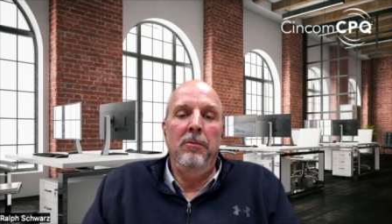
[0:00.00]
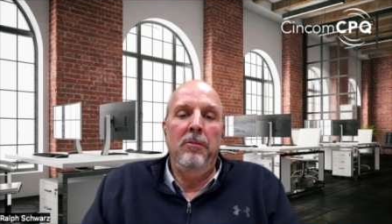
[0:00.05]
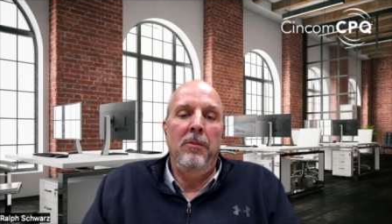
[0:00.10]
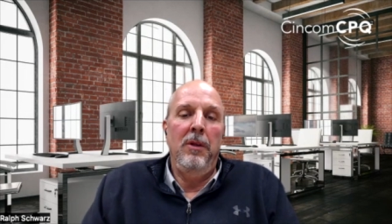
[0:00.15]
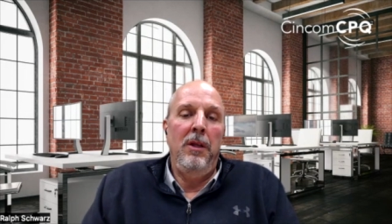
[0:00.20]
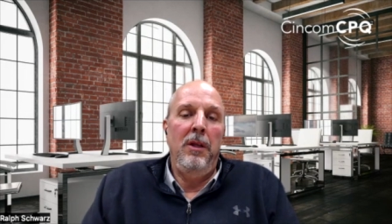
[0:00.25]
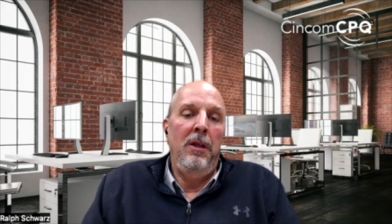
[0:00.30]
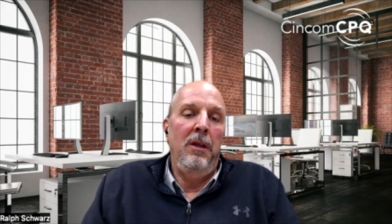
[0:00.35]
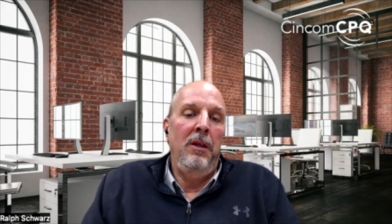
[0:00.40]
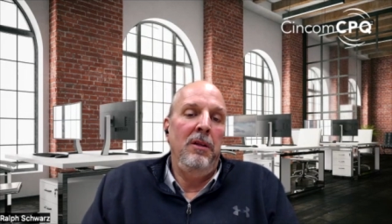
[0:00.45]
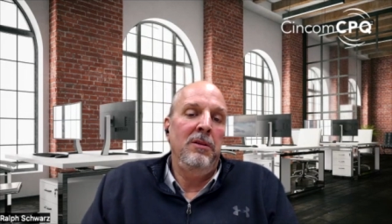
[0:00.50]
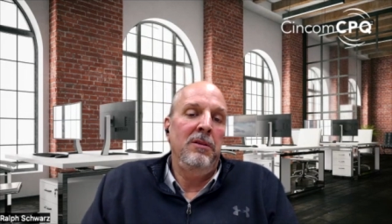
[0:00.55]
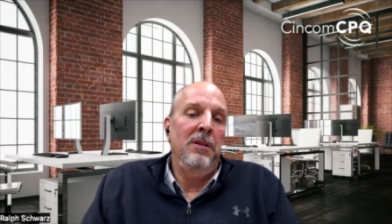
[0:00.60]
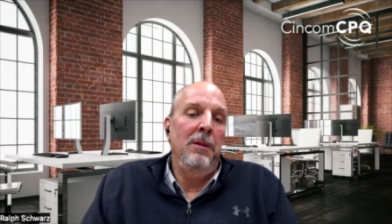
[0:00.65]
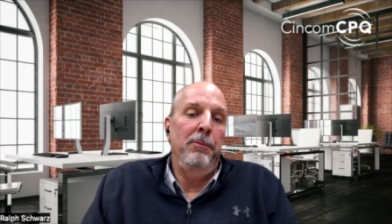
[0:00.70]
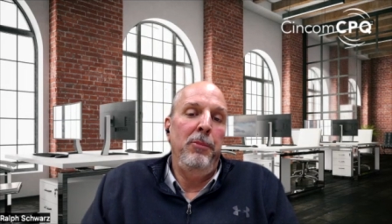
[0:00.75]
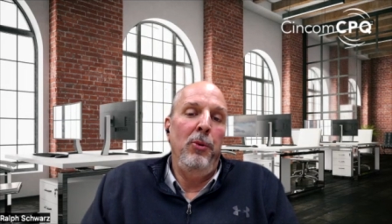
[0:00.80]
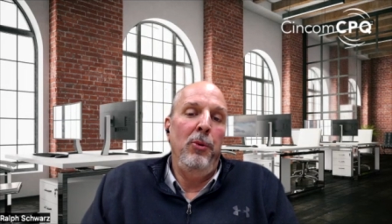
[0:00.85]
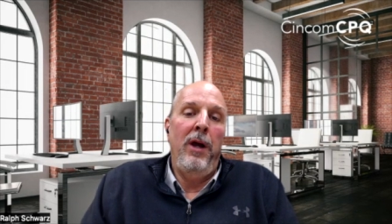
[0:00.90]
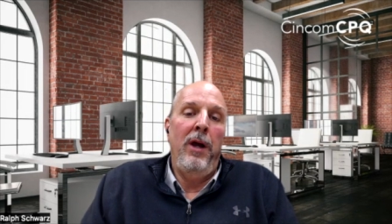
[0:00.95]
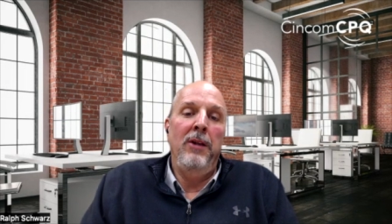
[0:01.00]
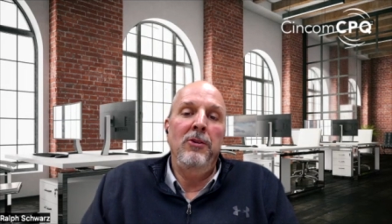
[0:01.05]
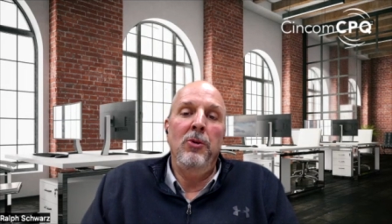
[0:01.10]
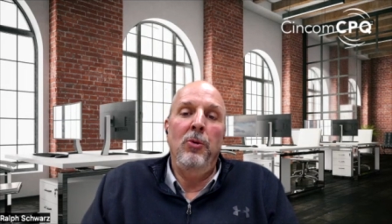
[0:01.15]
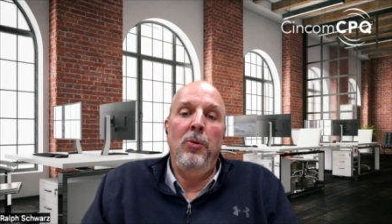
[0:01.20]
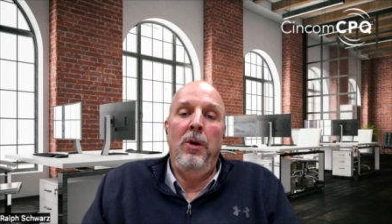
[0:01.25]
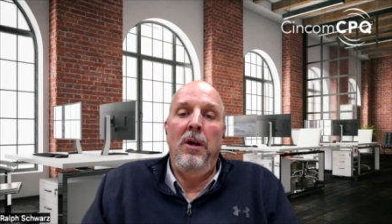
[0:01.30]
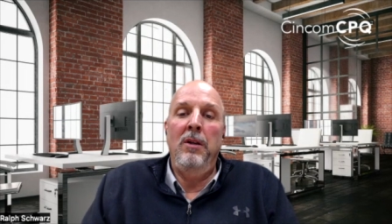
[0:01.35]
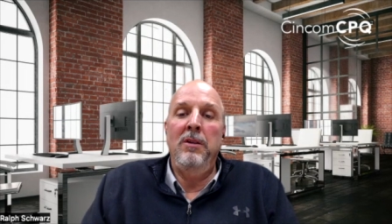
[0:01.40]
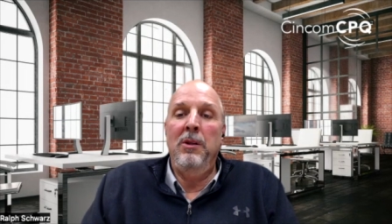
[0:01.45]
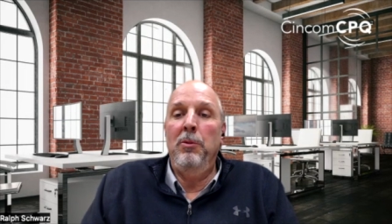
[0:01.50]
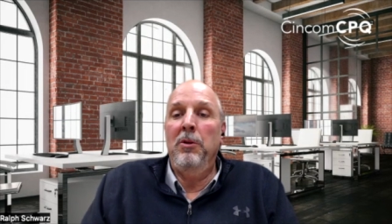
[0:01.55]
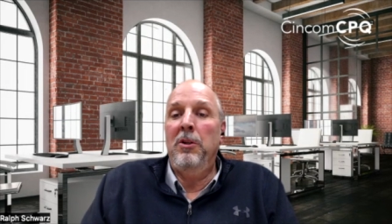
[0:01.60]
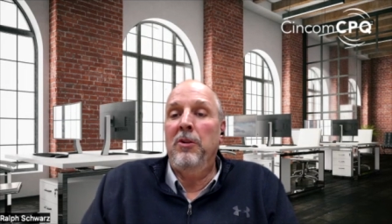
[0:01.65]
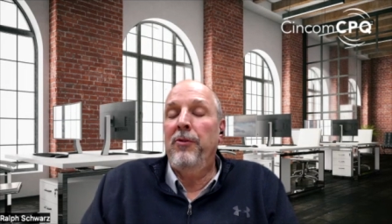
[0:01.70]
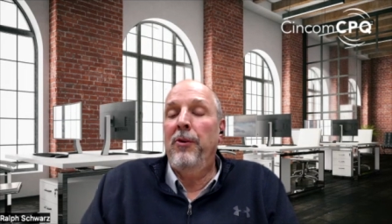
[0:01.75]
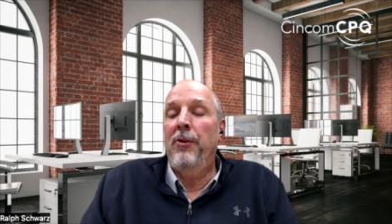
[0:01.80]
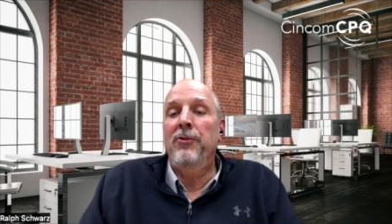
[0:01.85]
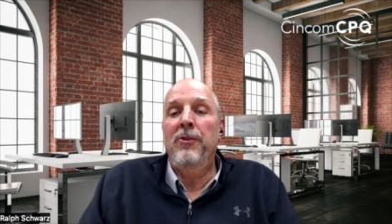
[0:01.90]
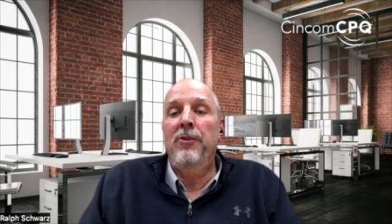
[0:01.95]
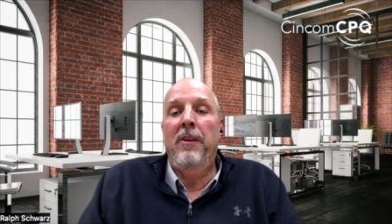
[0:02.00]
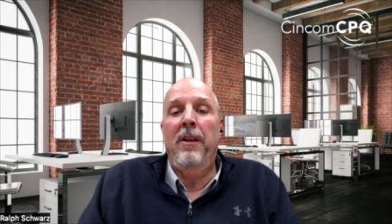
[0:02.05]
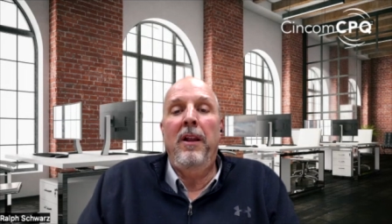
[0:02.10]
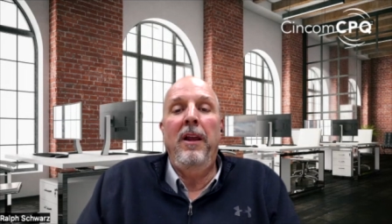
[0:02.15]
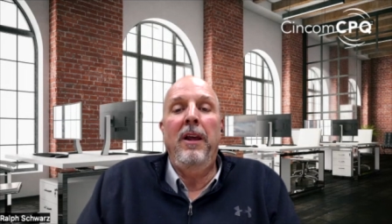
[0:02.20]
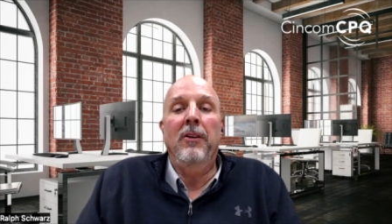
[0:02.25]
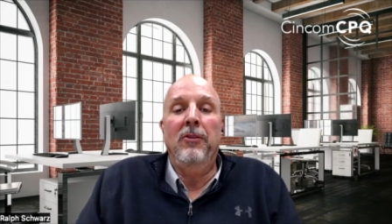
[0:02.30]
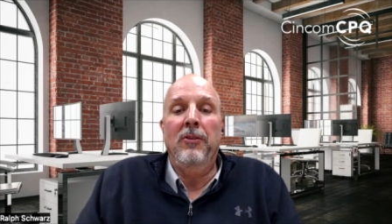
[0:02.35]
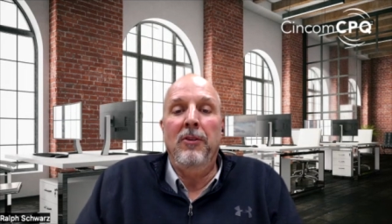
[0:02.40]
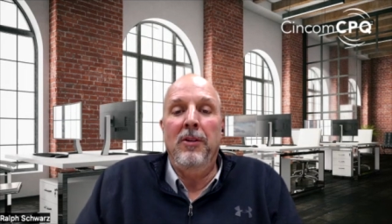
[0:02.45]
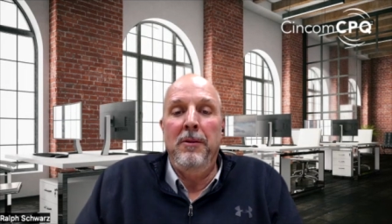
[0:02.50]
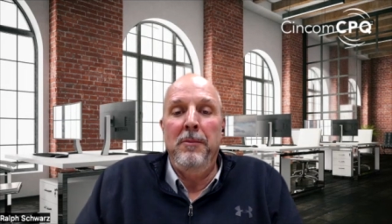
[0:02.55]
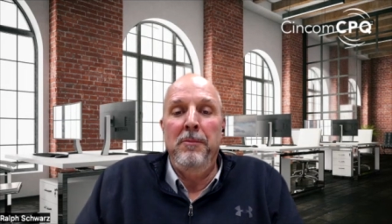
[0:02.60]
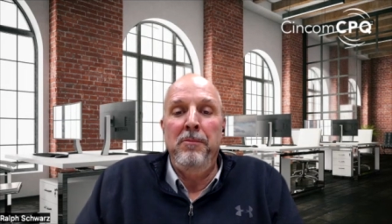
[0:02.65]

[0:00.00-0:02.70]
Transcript: The simple answer was it was first in the list.